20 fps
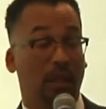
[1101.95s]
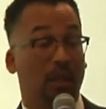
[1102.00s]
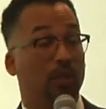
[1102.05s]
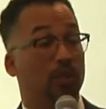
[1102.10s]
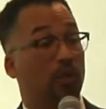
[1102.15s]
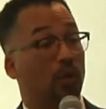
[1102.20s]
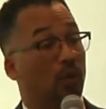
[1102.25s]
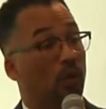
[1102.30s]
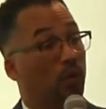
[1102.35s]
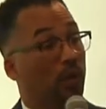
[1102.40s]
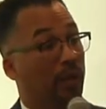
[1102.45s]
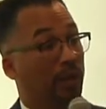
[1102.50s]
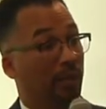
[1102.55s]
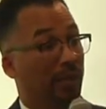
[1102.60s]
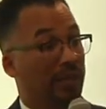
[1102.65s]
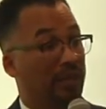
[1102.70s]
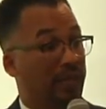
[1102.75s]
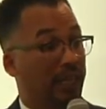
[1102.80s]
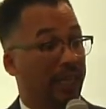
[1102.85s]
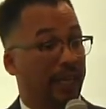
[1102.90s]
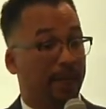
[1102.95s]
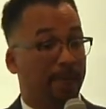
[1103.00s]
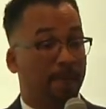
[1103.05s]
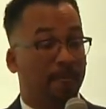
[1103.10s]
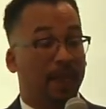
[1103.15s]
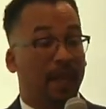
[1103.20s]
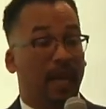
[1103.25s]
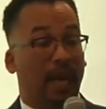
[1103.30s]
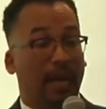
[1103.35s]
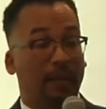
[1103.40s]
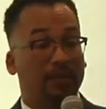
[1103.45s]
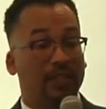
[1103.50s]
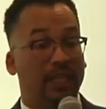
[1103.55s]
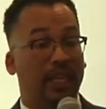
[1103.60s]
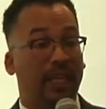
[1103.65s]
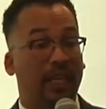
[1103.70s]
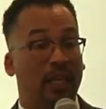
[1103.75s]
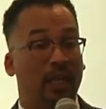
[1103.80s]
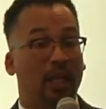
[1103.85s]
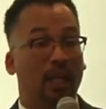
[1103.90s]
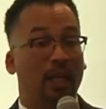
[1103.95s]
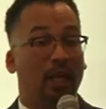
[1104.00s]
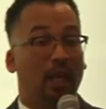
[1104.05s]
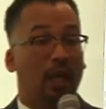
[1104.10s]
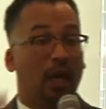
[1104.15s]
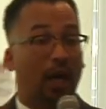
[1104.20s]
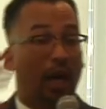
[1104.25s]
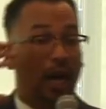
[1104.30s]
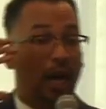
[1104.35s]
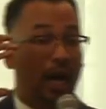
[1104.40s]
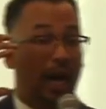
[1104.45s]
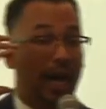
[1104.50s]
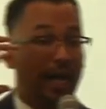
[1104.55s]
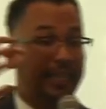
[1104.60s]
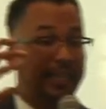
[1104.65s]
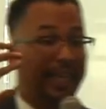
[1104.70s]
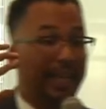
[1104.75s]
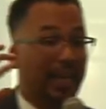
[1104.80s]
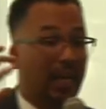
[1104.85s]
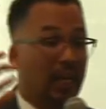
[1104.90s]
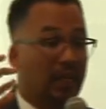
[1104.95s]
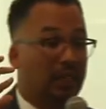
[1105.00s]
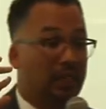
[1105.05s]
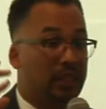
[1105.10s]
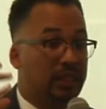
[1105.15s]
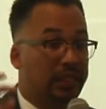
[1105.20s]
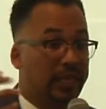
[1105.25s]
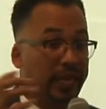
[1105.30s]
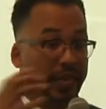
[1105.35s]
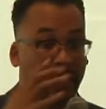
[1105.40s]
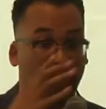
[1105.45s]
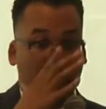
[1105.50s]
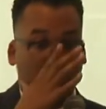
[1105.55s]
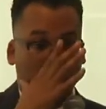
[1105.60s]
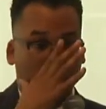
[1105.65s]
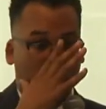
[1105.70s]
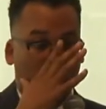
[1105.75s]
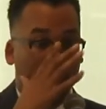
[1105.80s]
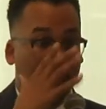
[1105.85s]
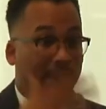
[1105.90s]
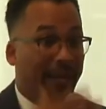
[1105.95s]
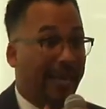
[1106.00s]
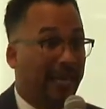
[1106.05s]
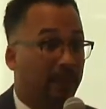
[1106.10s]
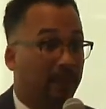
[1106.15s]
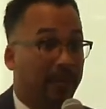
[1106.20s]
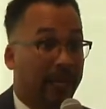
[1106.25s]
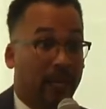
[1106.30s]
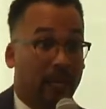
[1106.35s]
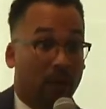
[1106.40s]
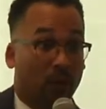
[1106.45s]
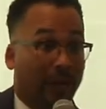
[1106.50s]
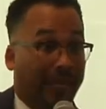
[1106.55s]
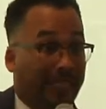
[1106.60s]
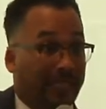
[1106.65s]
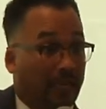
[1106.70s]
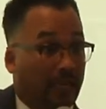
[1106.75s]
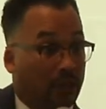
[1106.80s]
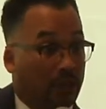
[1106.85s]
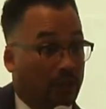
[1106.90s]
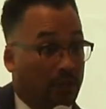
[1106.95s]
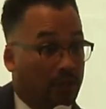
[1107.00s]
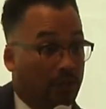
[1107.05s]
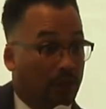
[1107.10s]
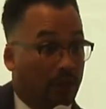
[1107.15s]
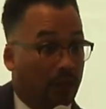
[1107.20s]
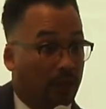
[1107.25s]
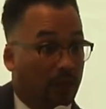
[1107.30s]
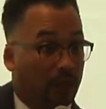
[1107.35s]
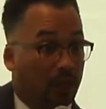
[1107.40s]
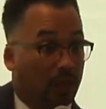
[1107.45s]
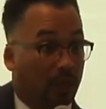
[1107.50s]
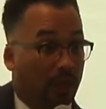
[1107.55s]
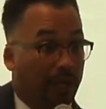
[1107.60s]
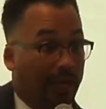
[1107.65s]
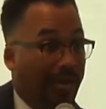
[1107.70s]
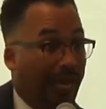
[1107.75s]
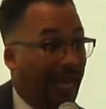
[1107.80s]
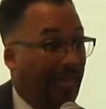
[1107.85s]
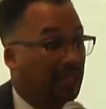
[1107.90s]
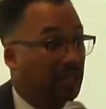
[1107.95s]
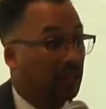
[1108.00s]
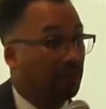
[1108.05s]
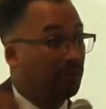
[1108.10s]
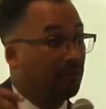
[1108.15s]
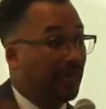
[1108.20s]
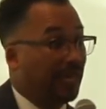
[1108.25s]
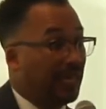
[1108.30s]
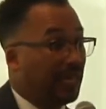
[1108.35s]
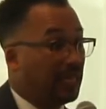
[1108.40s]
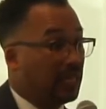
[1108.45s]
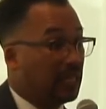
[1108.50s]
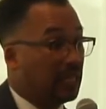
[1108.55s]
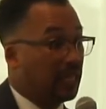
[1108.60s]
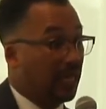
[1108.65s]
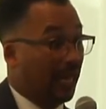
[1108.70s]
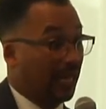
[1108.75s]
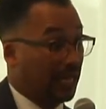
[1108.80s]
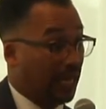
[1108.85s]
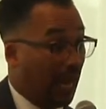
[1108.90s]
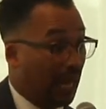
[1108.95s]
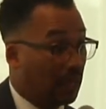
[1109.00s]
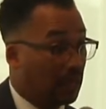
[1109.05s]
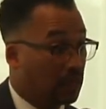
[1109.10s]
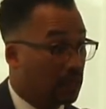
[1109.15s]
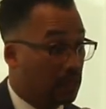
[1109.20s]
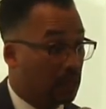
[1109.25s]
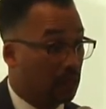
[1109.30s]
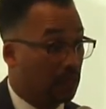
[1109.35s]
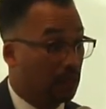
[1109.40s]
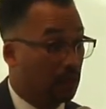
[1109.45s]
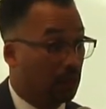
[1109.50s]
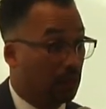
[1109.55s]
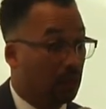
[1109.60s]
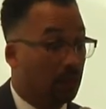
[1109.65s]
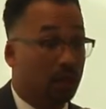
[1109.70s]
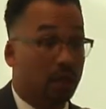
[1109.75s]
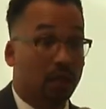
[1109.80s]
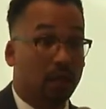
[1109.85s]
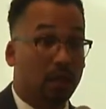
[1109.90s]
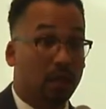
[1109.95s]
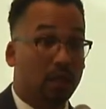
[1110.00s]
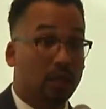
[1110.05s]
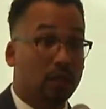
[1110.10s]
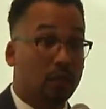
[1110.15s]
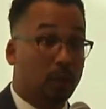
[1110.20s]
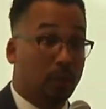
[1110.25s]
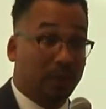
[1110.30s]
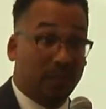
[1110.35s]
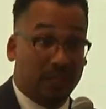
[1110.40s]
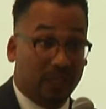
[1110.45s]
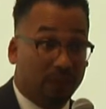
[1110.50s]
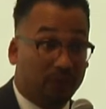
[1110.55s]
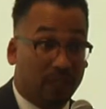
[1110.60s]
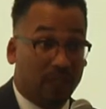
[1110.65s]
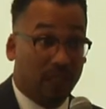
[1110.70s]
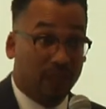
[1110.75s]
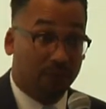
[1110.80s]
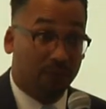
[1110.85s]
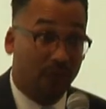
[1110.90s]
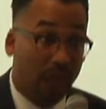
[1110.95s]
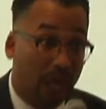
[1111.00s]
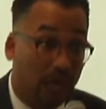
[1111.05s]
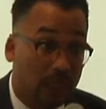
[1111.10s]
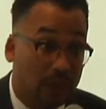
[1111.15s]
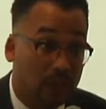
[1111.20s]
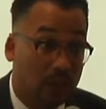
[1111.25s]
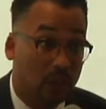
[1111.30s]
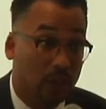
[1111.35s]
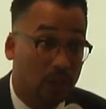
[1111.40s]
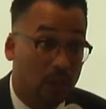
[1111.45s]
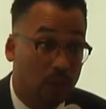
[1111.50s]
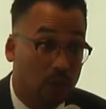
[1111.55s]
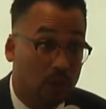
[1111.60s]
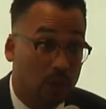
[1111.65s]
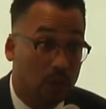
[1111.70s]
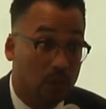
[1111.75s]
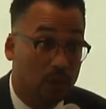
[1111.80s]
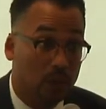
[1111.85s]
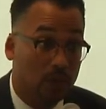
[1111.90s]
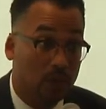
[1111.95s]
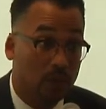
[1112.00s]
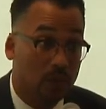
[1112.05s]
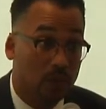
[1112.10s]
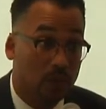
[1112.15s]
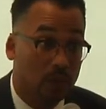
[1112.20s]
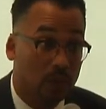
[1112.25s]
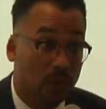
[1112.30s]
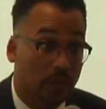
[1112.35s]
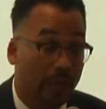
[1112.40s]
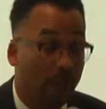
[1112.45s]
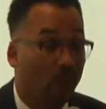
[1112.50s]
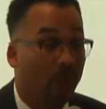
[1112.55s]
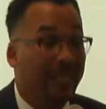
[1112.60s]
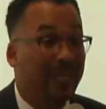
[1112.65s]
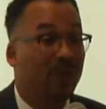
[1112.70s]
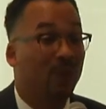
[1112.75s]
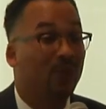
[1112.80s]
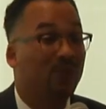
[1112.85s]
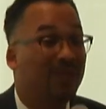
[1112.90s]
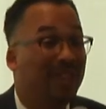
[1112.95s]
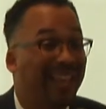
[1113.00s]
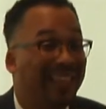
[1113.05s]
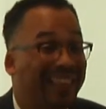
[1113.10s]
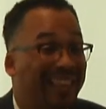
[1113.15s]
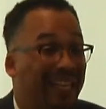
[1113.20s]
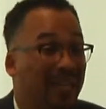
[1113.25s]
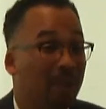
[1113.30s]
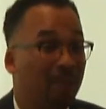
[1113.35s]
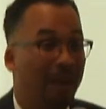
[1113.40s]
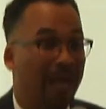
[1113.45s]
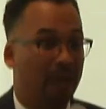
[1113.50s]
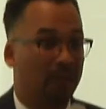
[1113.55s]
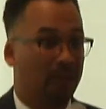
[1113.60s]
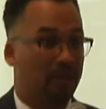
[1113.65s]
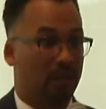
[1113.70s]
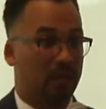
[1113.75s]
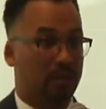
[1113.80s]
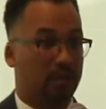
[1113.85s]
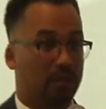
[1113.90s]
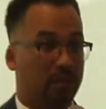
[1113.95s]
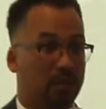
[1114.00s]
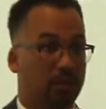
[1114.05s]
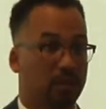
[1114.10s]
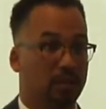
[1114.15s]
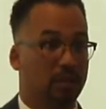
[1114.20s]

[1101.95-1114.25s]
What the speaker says: So what am I saying? I'm saying I can't understand how a black man right down the street has invented technology specifically for us to use. We know nothing about this.